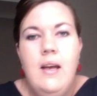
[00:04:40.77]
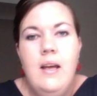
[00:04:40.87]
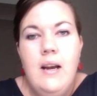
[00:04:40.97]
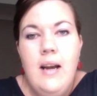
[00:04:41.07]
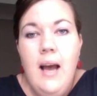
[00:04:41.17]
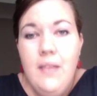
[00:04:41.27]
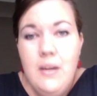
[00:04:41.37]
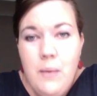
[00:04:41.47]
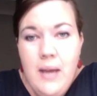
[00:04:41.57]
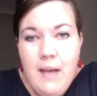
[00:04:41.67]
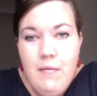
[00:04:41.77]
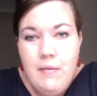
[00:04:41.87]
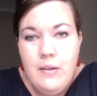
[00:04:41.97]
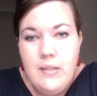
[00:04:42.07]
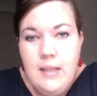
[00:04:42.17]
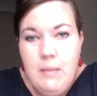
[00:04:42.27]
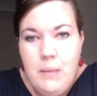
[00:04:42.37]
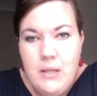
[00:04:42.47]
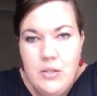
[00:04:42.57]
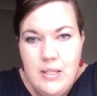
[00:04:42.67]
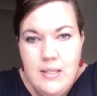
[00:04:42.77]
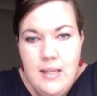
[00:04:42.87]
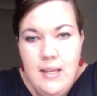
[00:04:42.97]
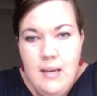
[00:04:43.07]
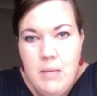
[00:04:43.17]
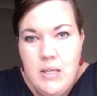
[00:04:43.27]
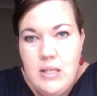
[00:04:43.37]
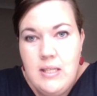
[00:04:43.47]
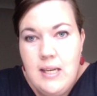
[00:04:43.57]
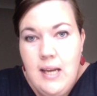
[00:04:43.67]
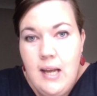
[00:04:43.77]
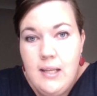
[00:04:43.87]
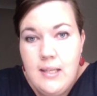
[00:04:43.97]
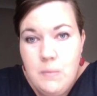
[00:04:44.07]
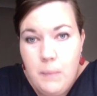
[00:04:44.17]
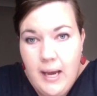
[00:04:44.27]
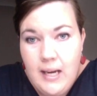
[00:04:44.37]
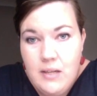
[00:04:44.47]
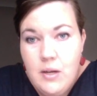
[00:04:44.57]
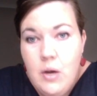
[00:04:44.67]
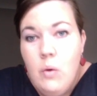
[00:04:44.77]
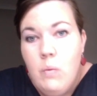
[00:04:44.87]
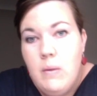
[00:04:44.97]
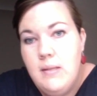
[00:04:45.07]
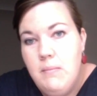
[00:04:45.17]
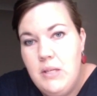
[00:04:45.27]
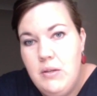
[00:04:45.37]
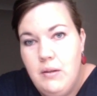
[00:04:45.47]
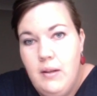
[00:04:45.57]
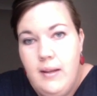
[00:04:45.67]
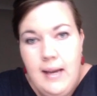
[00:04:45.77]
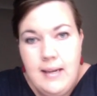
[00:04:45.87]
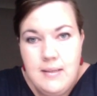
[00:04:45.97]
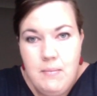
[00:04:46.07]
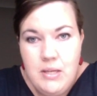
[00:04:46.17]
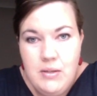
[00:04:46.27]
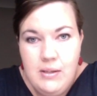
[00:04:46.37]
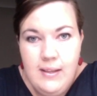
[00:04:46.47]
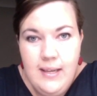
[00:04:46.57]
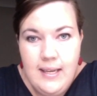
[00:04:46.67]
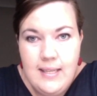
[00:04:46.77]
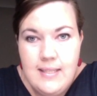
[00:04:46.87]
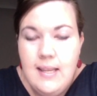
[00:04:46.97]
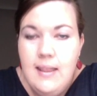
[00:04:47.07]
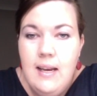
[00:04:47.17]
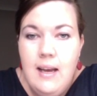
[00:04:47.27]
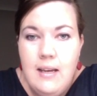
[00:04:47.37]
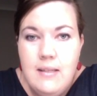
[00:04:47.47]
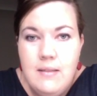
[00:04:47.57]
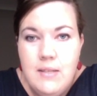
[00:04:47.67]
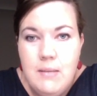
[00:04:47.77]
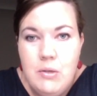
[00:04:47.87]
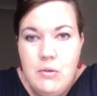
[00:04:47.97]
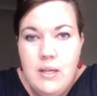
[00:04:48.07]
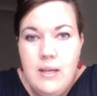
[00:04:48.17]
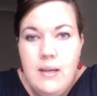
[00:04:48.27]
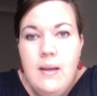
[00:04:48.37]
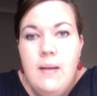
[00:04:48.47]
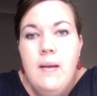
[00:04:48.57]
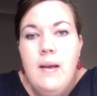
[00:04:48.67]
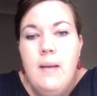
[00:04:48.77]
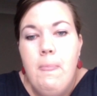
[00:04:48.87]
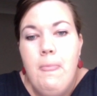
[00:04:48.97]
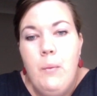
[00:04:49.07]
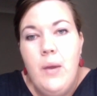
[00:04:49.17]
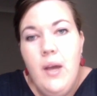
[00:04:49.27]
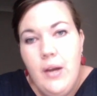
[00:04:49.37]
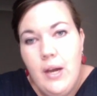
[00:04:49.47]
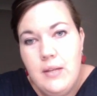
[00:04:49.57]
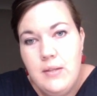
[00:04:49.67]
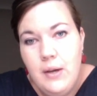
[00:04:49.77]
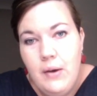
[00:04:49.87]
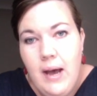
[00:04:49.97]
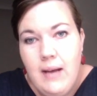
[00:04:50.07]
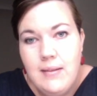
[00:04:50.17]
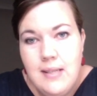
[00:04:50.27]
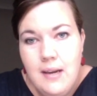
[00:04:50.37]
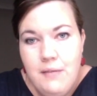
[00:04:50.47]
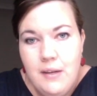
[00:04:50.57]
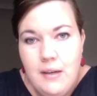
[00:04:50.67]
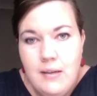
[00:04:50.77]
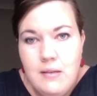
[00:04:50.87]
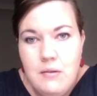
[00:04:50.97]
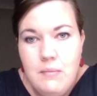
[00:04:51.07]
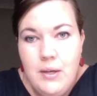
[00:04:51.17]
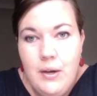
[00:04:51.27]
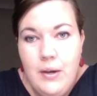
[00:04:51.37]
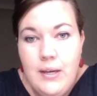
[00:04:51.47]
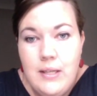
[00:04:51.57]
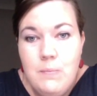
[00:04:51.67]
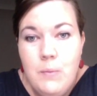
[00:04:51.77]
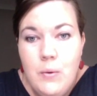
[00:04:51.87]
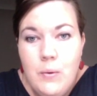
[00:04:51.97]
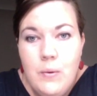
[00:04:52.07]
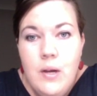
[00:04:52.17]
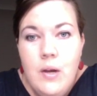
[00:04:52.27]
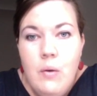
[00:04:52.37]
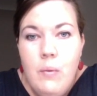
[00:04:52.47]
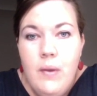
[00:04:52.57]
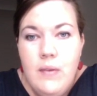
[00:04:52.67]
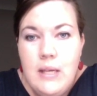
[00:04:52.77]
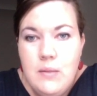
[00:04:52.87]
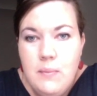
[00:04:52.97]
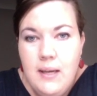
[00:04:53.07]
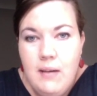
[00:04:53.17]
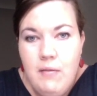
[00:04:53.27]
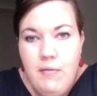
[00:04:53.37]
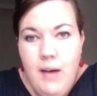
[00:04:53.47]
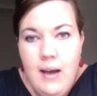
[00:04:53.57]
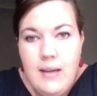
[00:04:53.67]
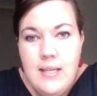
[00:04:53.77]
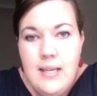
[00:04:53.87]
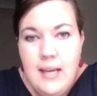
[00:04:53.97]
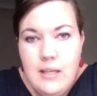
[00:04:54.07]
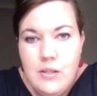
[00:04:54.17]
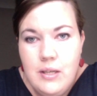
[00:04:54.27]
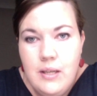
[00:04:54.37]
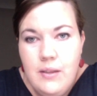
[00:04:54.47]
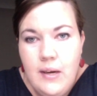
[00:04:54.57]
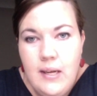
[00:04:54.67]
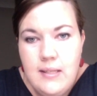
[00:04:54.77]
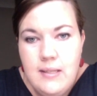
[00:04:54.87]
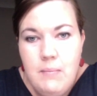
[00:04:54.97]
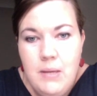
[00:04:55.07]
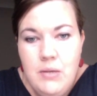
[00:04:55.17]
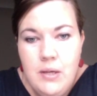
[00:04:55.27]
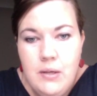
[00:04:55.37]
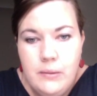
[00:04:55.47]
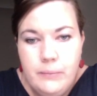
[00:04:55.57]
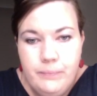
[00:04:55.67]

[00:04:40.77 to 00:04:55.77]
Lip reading: Now that we have looked at the pictures and the images and I explained what symmetrical and asymmetrical is and the lines of symmetry, we are going to go outside of the classroom and go and explore what things we can find in nature that is symmetrical.